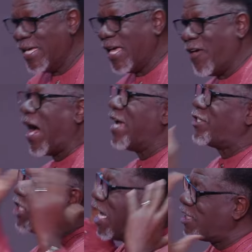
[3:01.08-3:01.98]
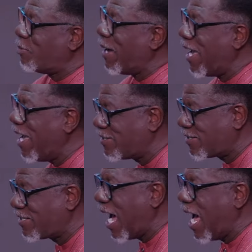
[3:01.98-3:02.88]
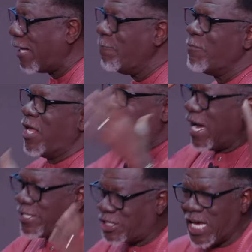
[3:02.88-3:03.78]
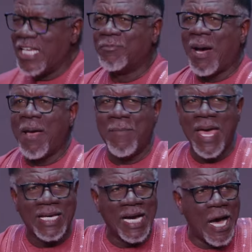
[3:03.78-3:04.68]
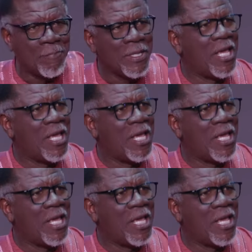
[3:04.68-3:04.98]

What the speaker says: If I change my hairstyle, if I change my makeup,